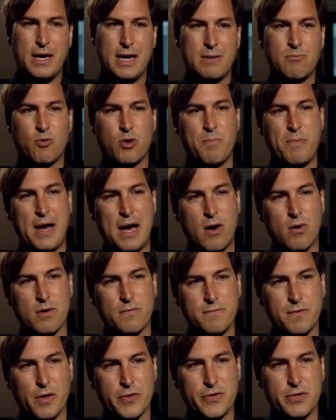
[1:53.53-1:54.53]
And more power
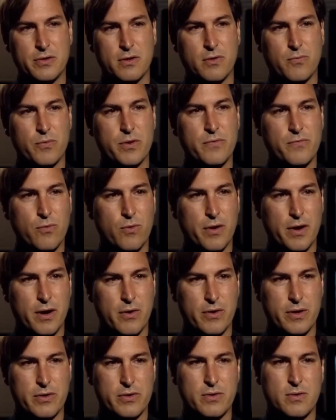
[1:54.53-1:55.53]
falls into three or four
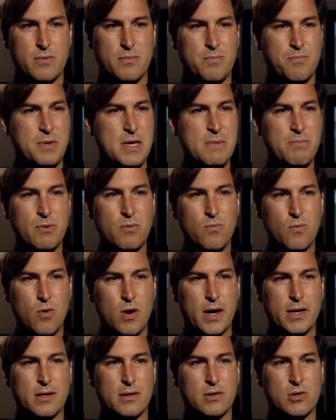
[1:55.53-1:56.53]
areas. People
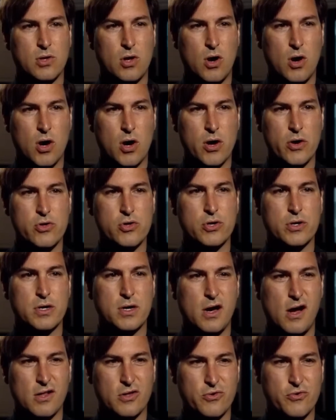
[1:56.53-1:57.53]
want large
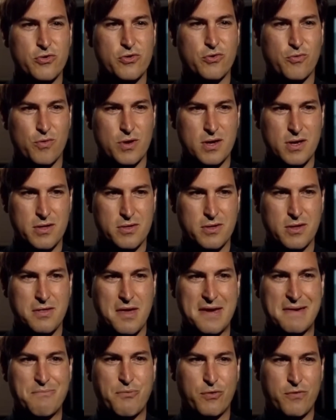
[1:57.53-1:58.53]
color screens that
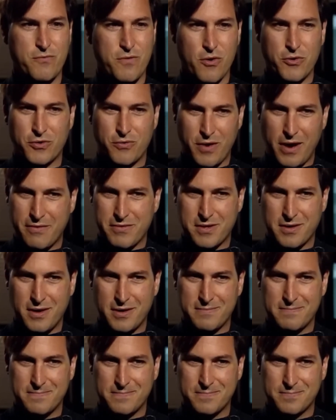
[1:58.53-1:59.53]
they can put photographs on.